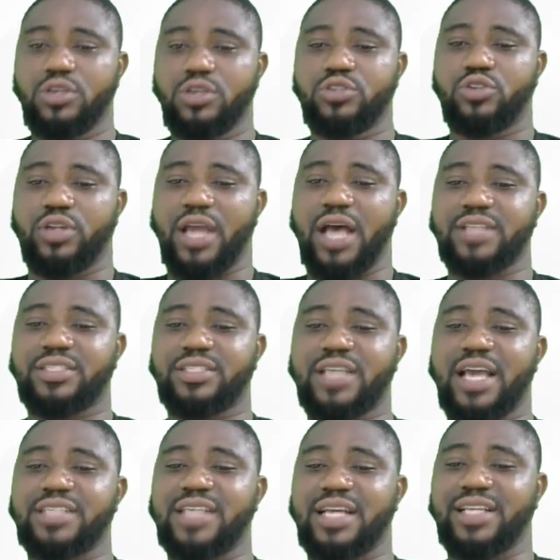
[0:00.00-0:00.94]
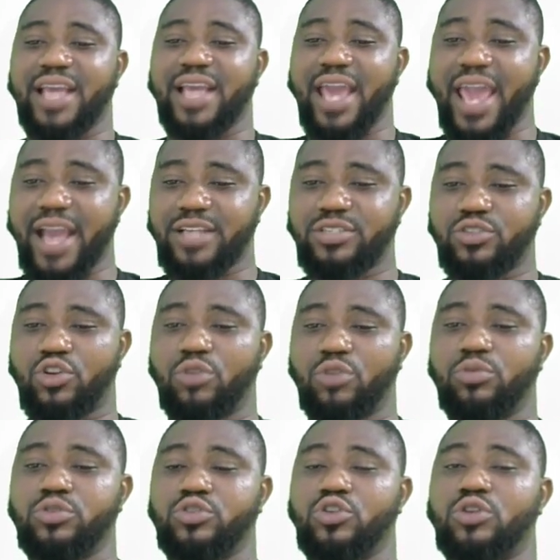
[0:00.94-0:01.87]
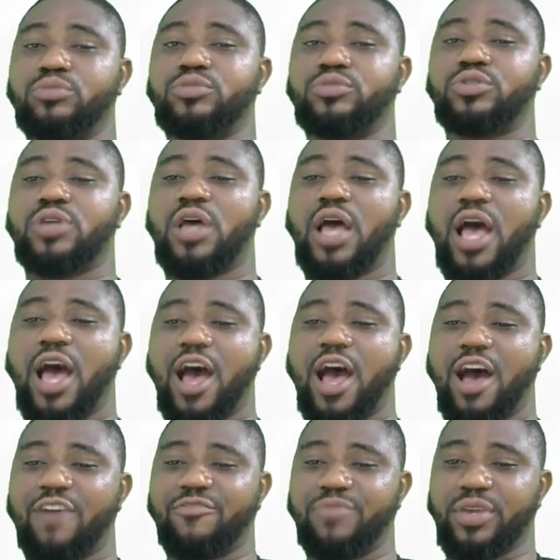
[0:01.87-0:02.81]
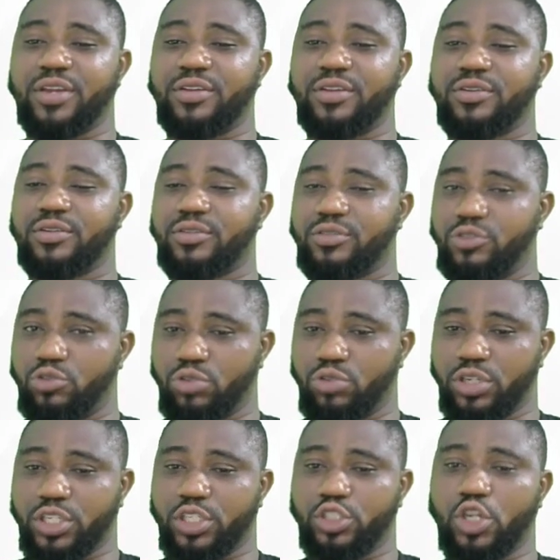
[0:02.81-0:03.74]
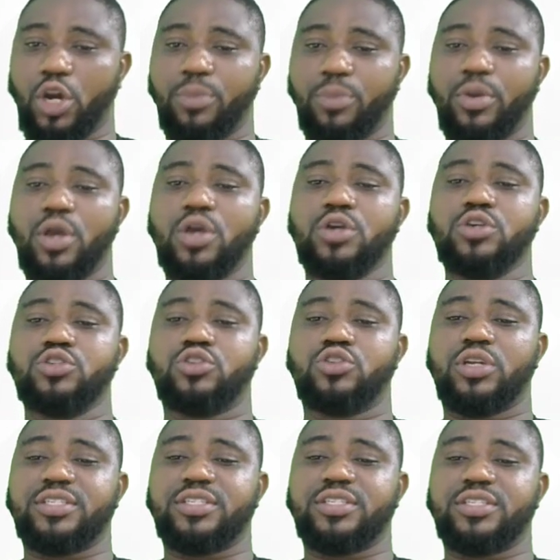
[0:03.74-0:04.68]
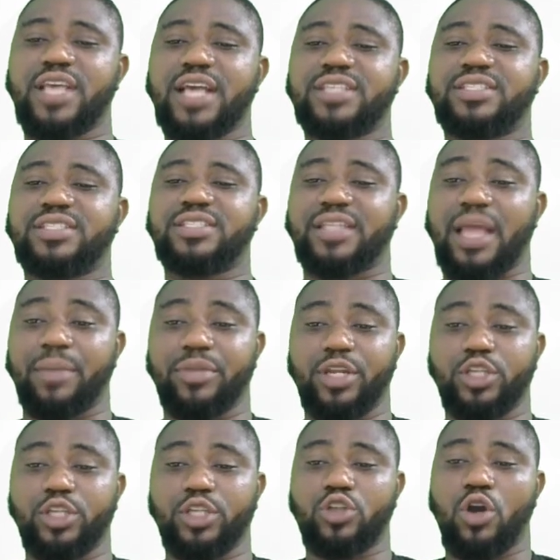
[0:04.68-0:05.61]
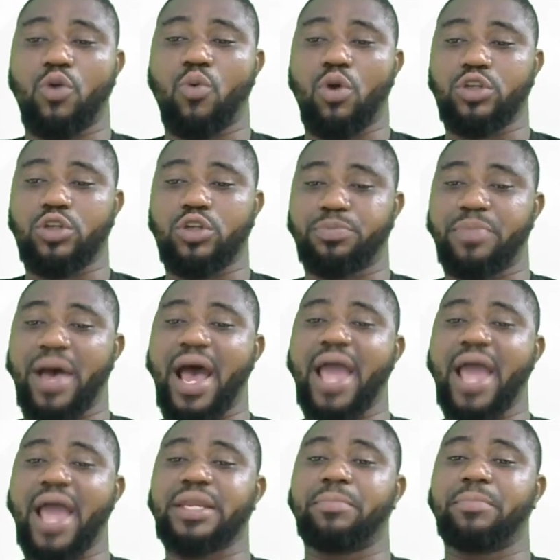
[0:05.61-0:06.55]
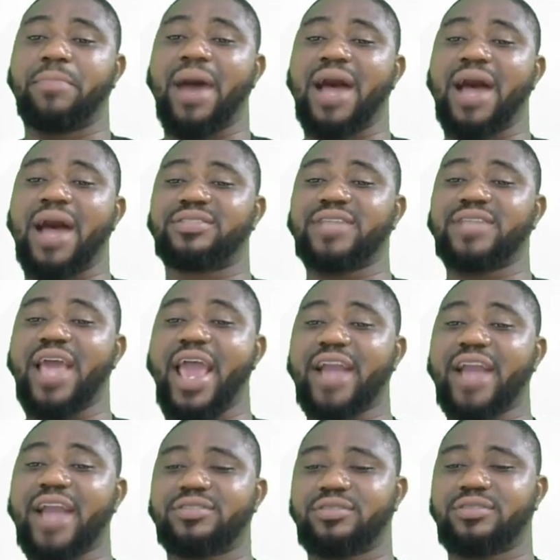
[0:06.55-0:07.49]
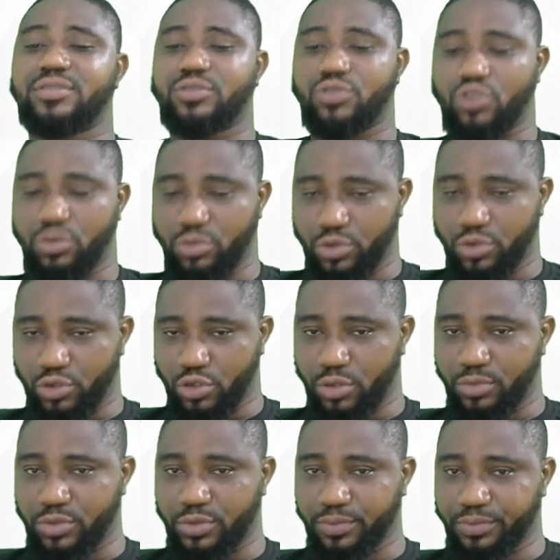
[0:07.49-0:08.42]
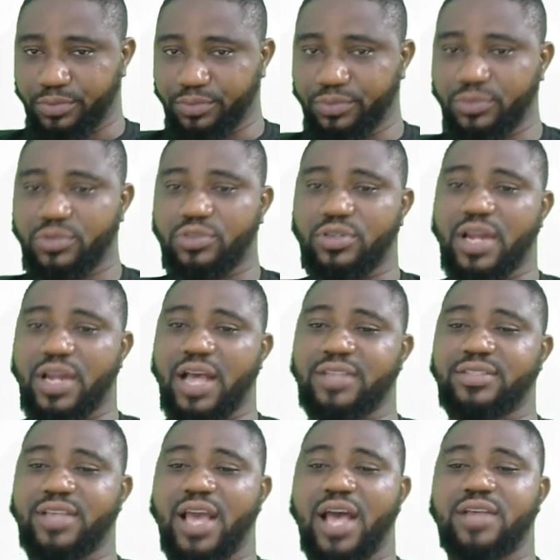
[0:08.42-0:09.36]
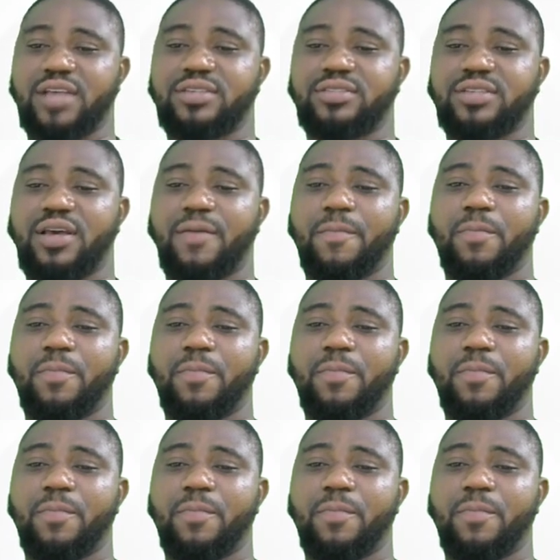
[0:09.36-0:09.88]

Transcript: So the answer is that the X chromosomes have been doing the job. So the sex determination was by the man's X chromosomes. So that's the answer.